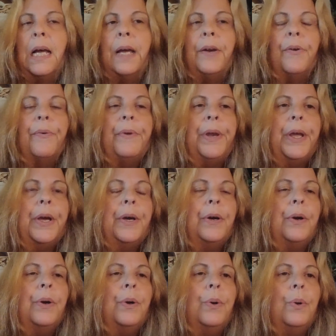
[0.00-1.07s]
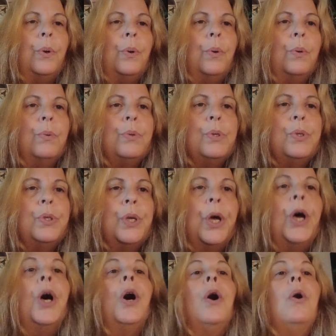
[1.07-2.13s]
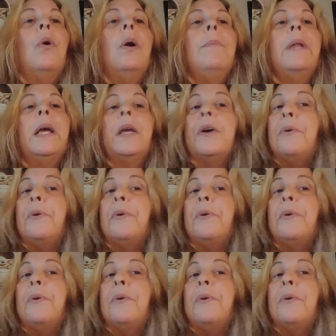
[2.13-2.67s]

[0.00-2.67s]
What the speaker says: don't know. So I'm like,